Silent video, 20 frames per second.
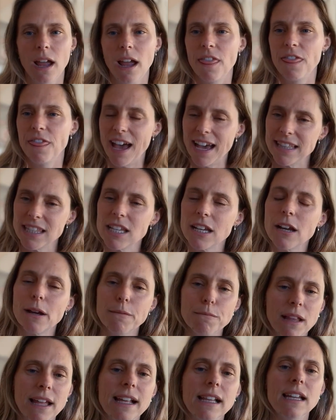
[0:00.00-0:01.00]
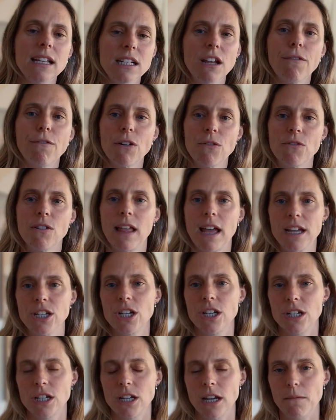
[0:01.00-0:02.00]
That's a completely different
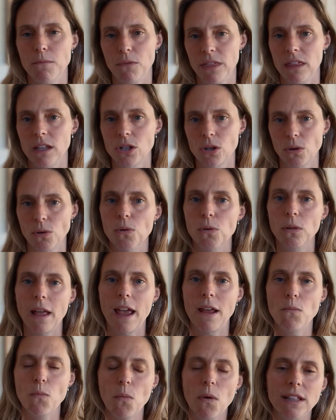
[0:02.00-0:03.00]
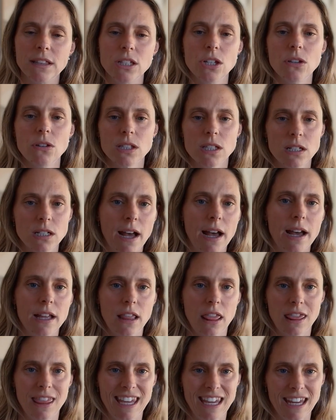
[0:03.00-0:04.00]
relationship with the tool. And once you start
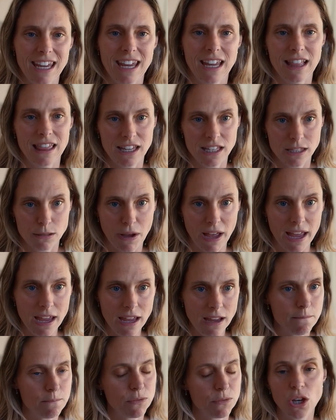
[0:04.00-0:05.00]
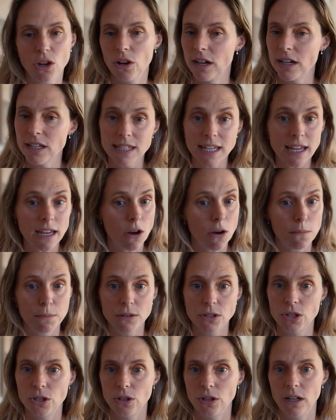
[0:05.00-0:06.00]
thinking this way, you're going to see
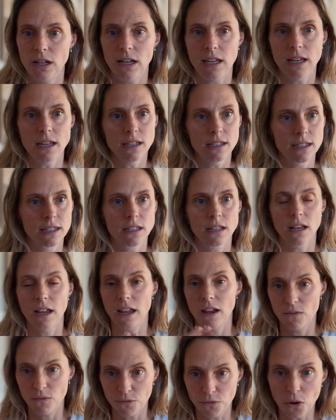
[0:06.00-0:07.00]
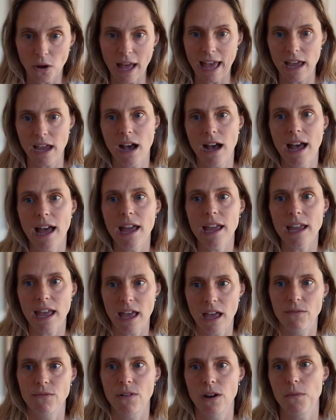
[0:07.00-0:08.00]
opportunities for AI
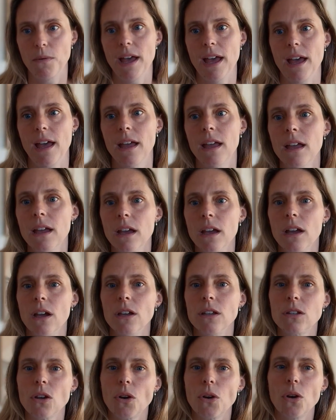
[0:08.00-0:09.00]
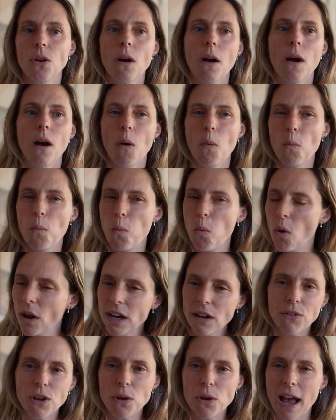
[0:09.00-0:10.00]
everywhere. So What
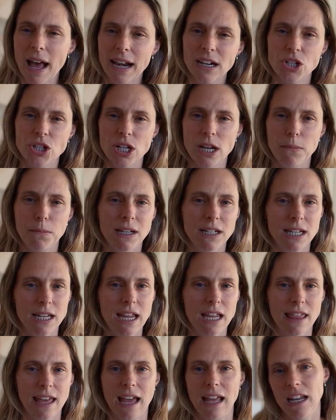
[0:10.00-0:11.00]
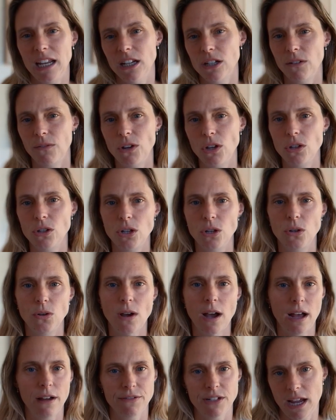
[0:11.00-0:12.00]
if you had a GPT that interviewed you
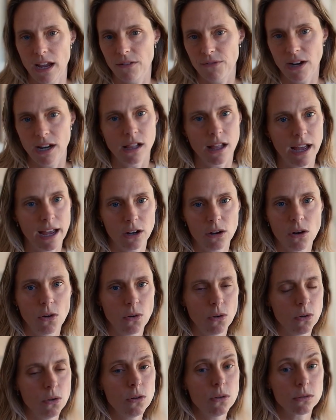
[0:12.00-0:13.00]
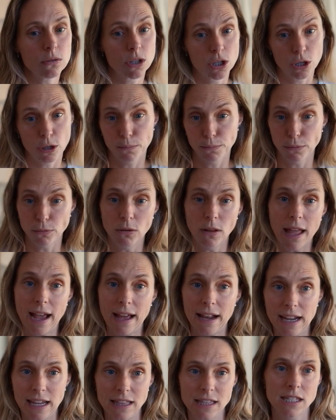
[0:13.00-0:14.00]
after every client call to pull
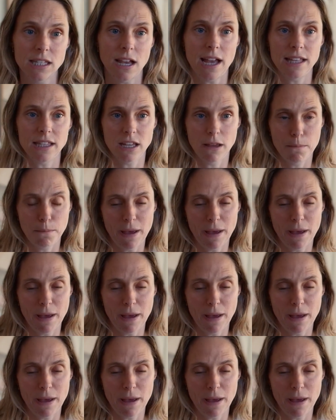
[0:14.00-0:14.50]
out insights and